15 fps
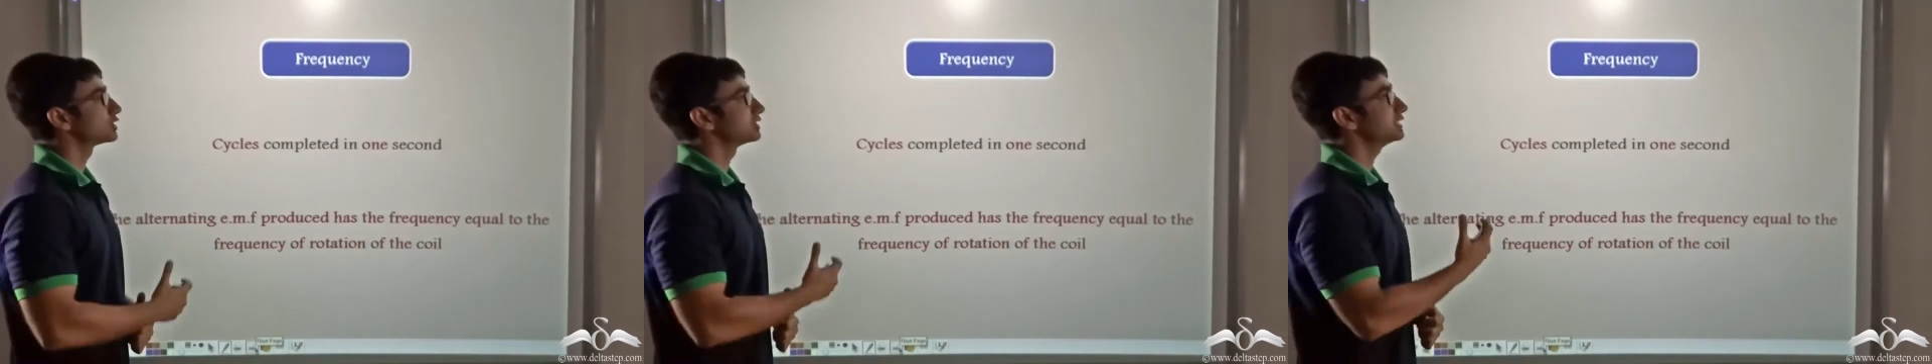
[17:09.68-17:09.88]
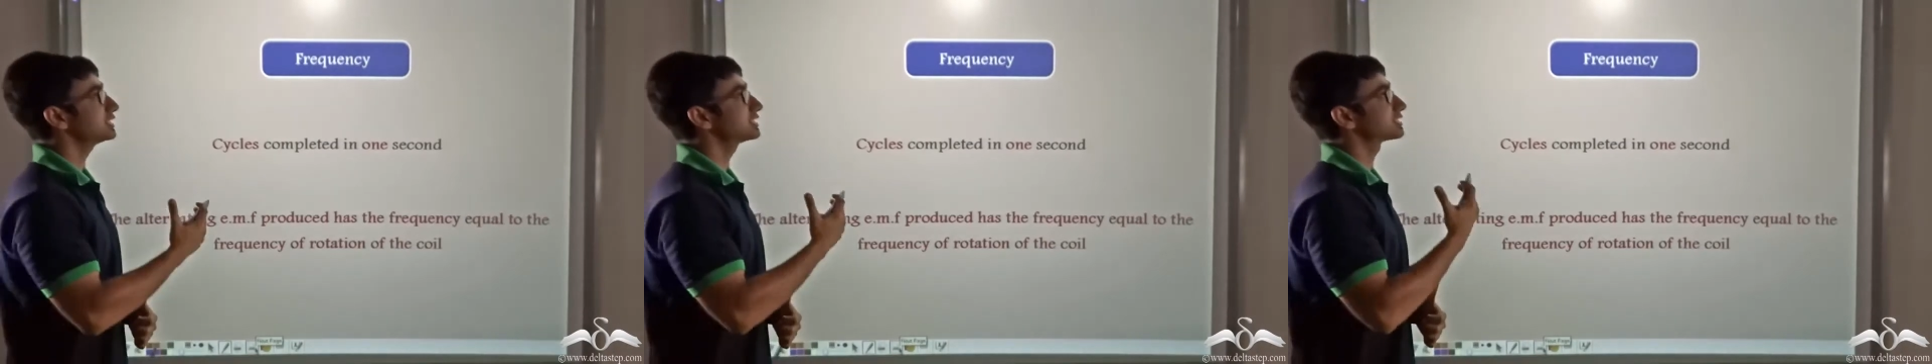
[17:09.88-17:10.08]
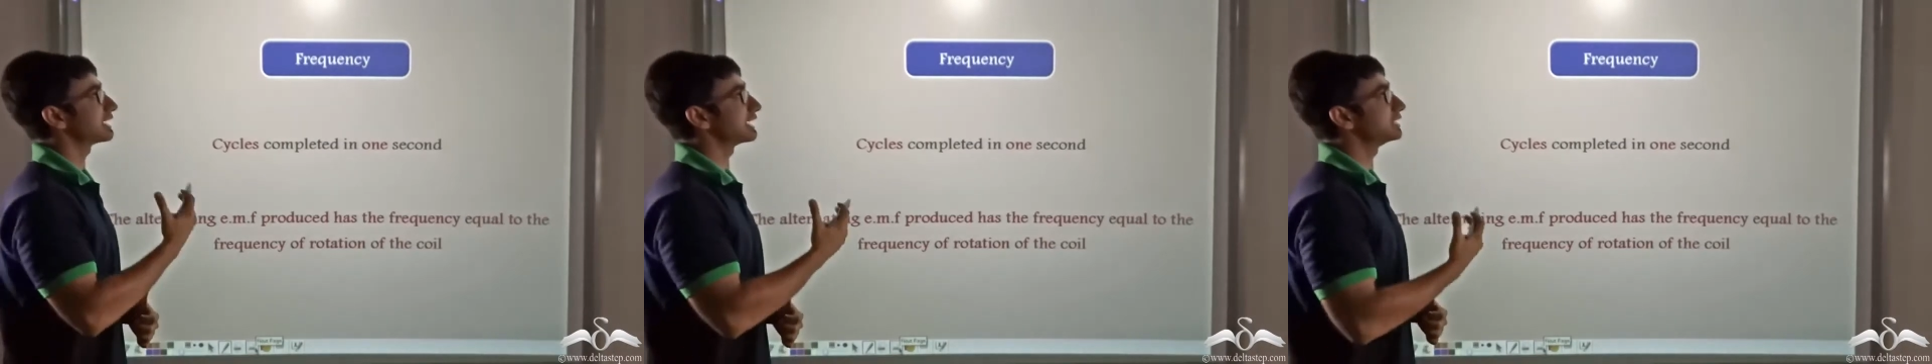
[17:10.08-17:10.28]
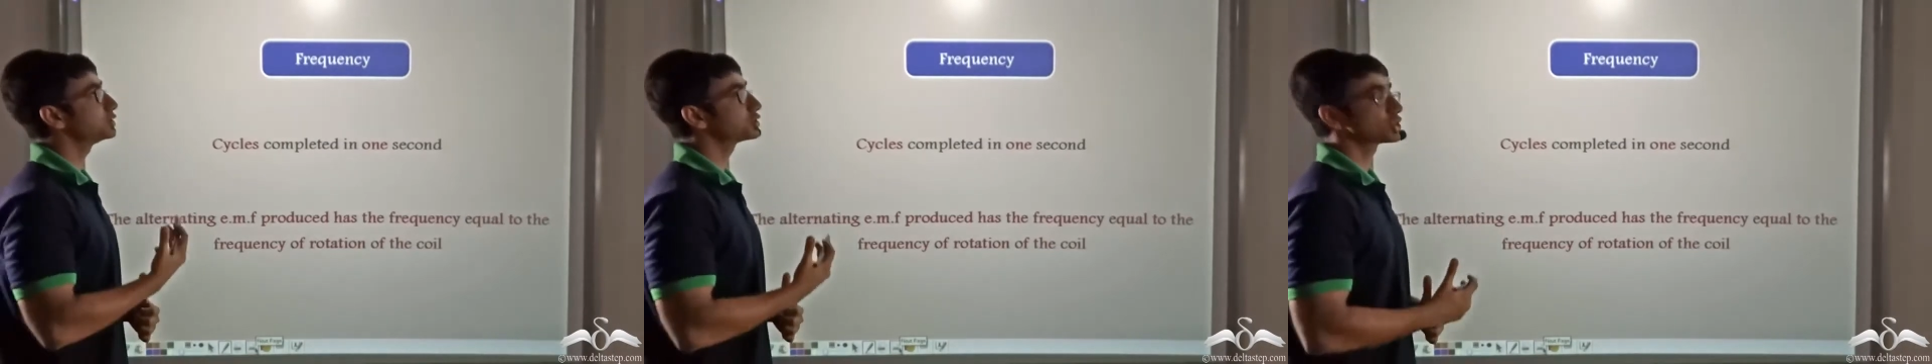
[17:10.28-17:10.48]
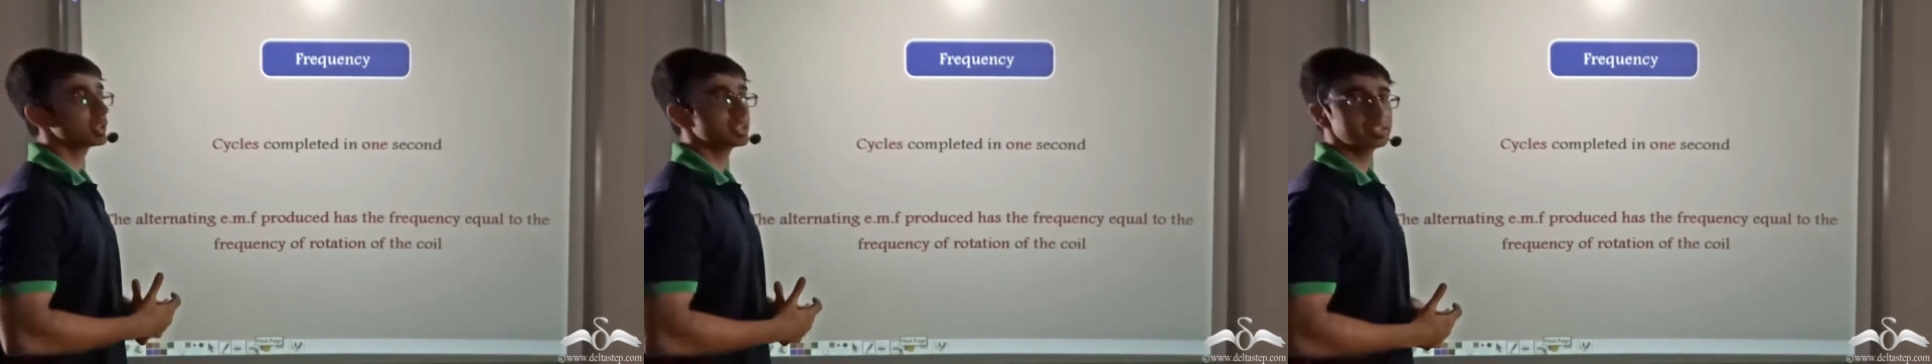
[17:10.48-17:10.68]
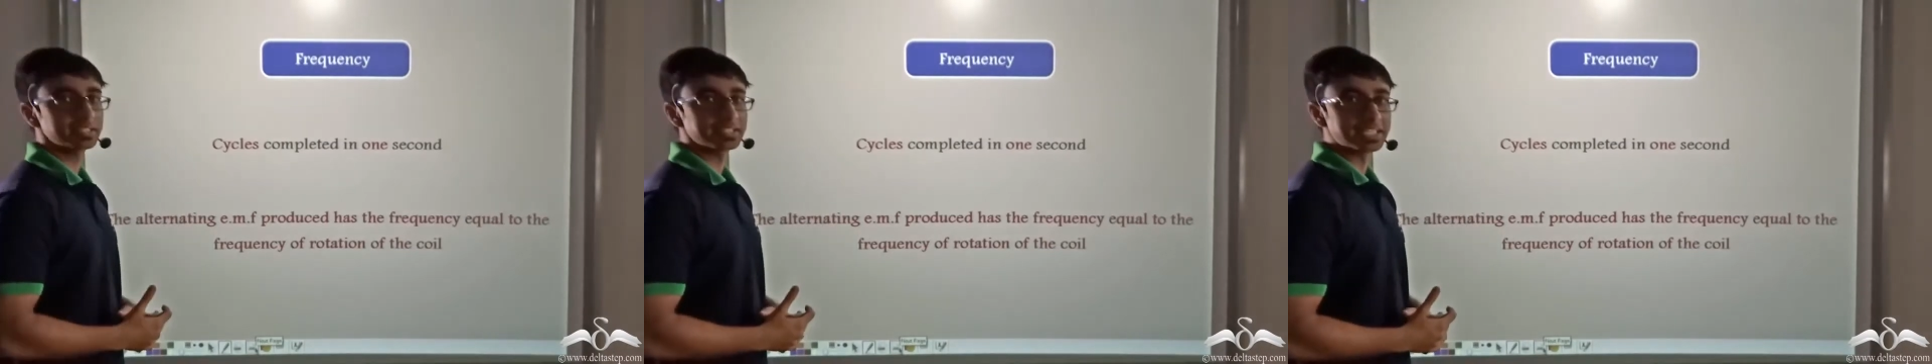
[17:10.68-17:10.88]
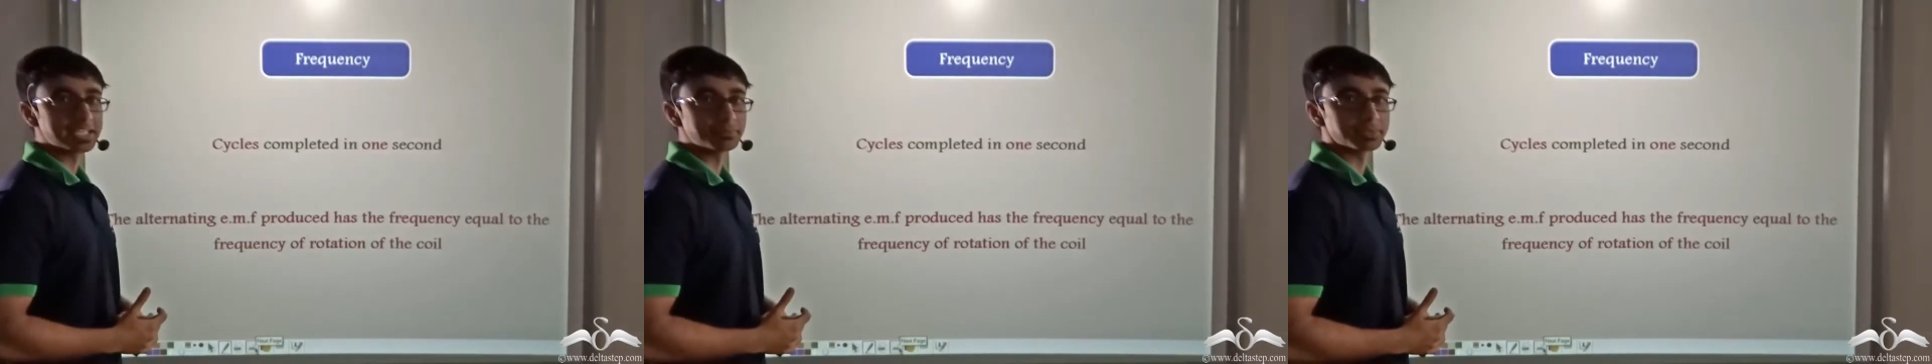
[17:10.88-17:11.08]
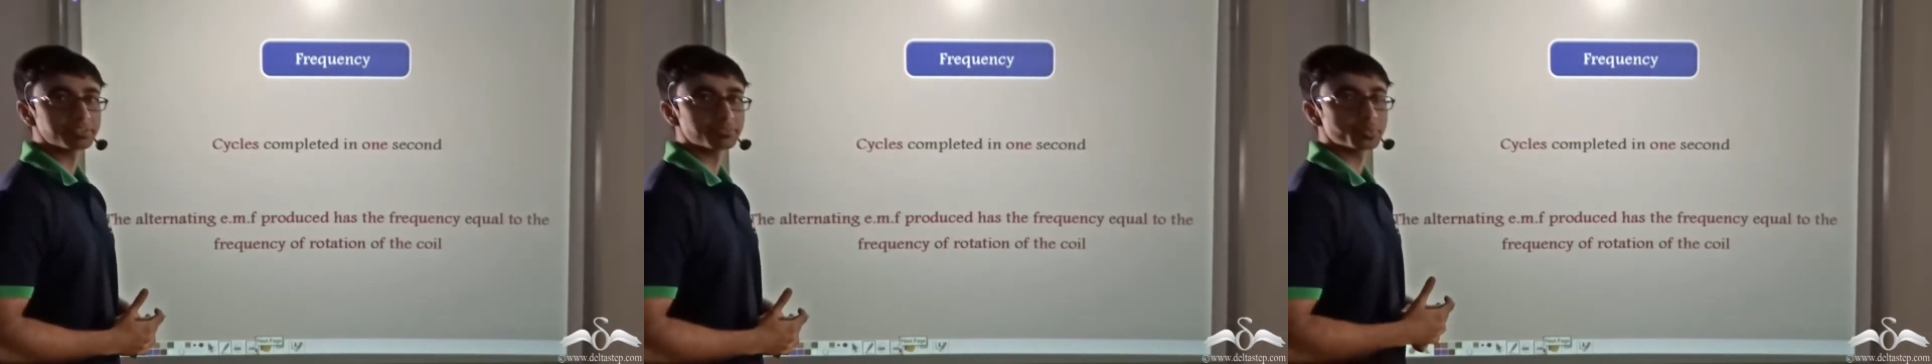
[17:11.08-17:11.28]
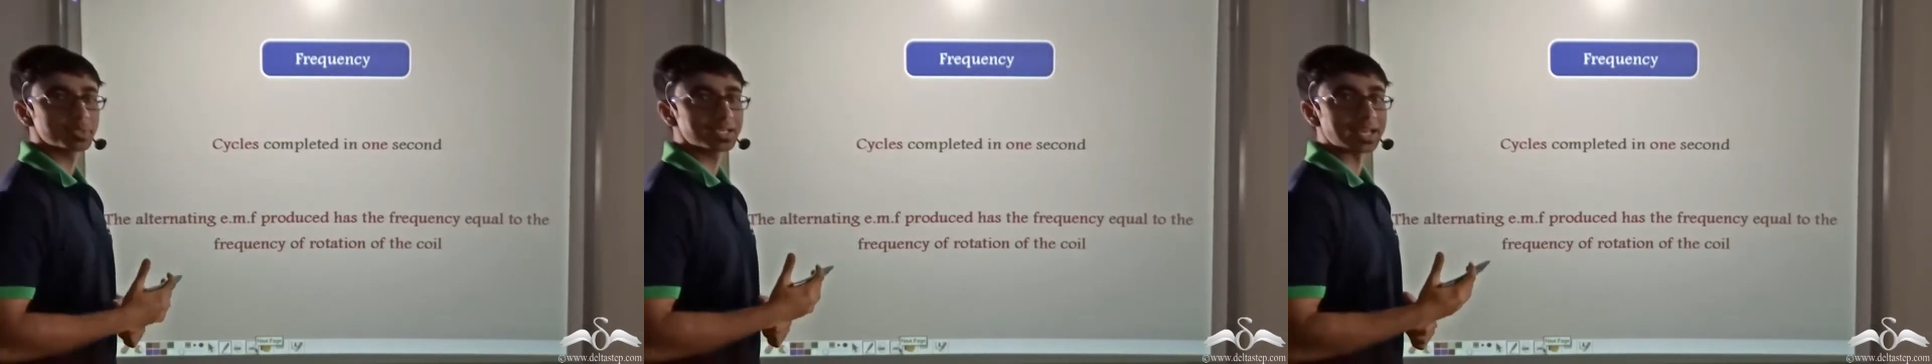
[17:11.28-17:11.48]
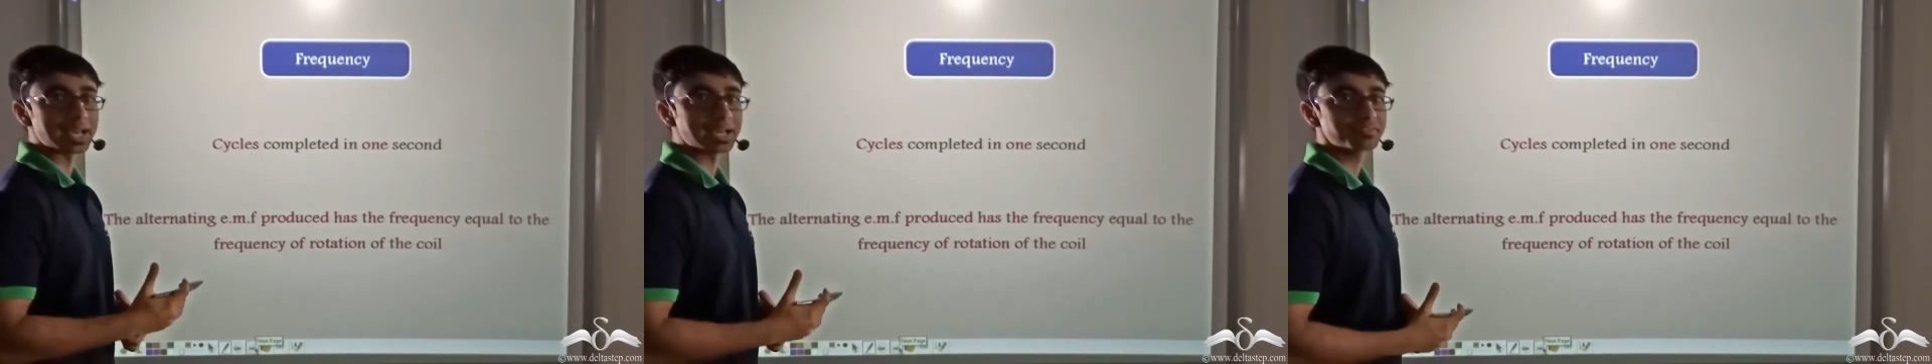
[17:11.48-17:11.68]
So this sinusoidal
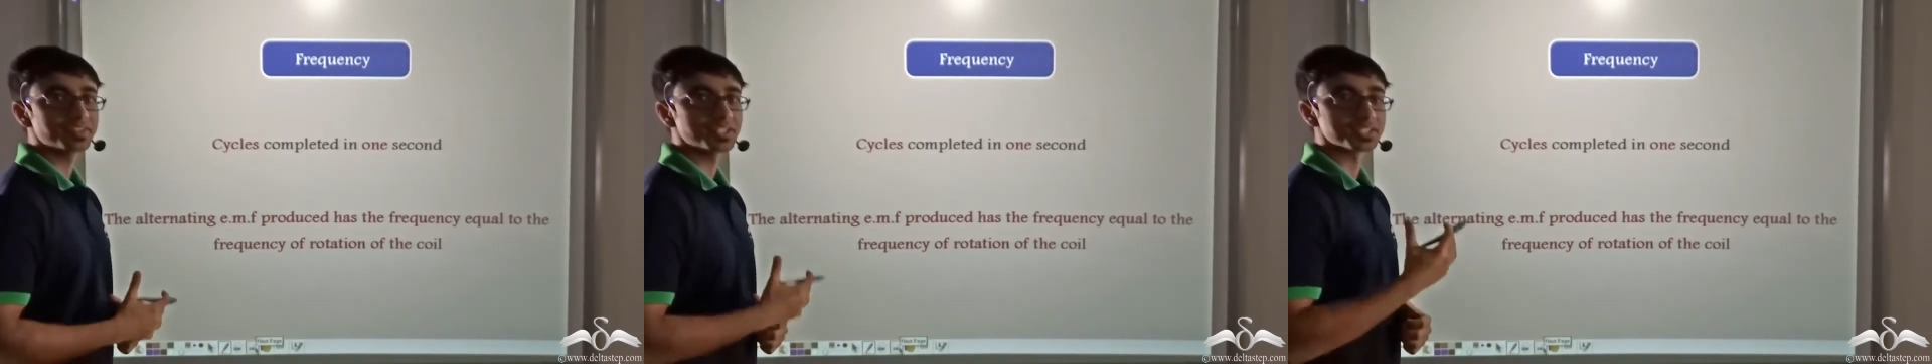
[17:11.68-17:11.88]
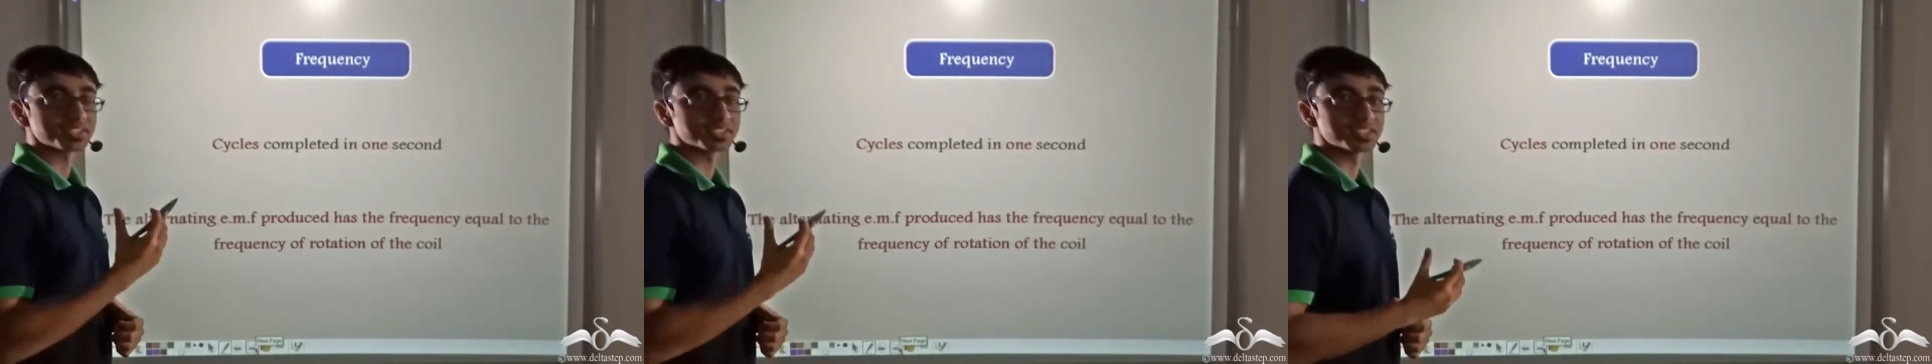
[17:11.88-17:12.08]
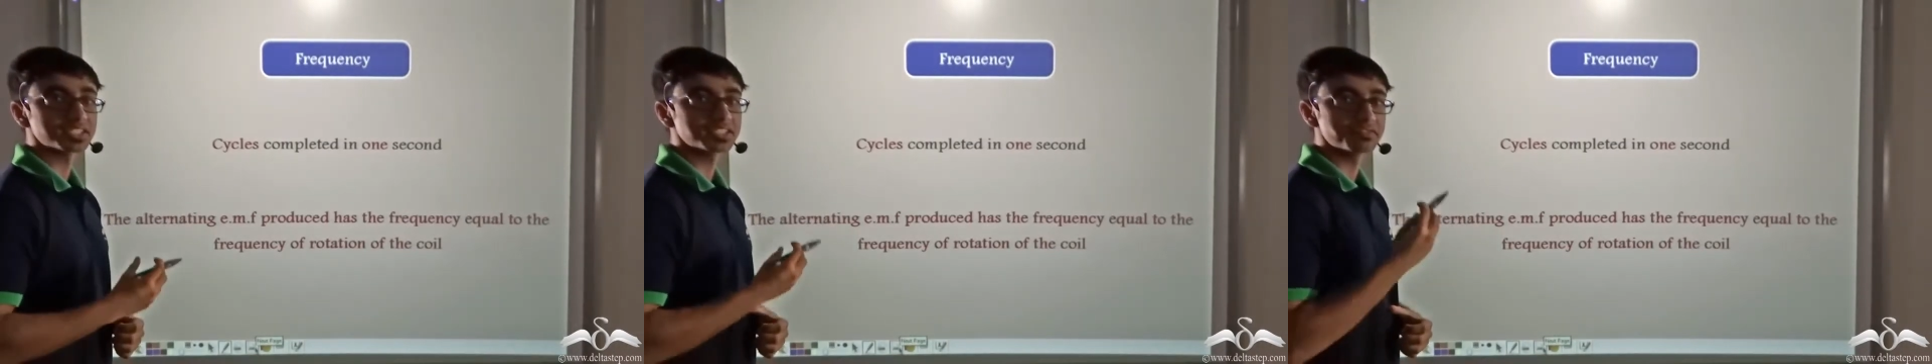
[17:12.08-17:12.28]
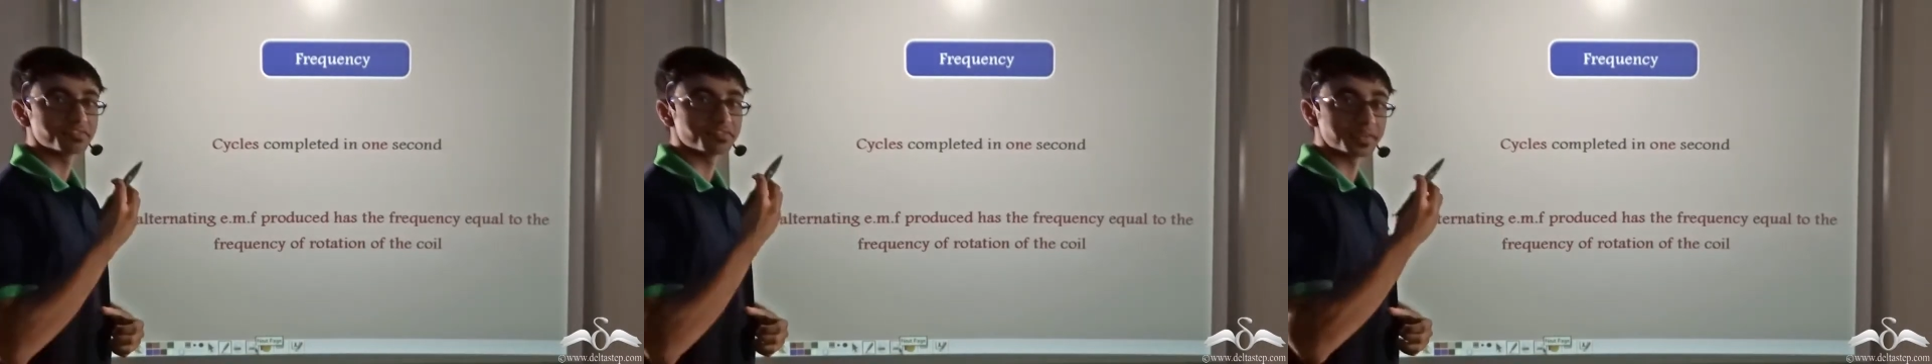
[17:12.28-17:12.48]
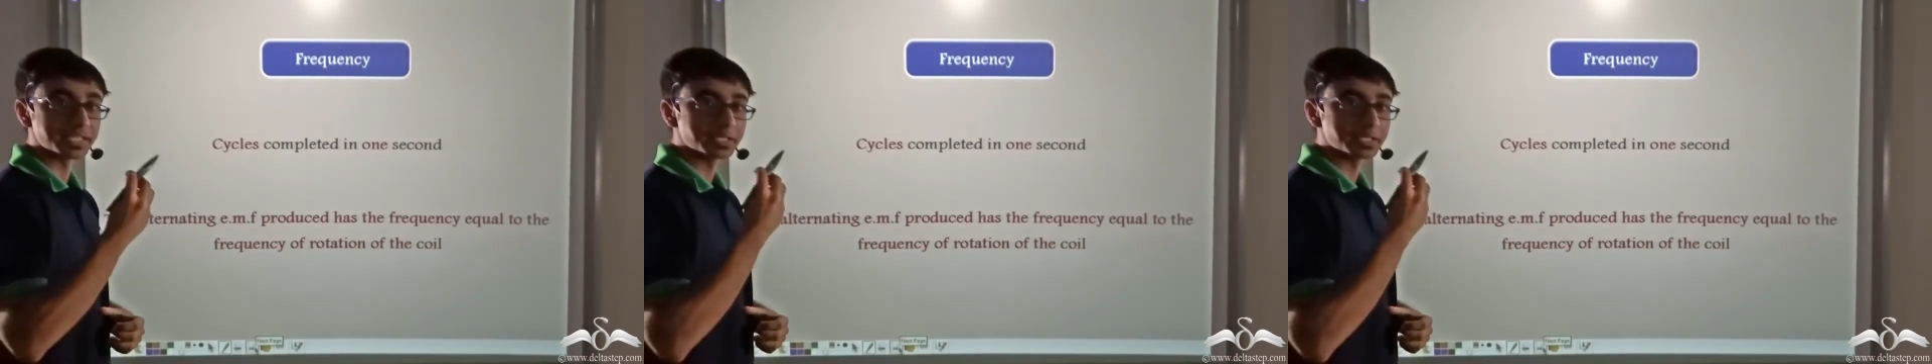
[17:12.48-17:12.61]
EMF will have a certain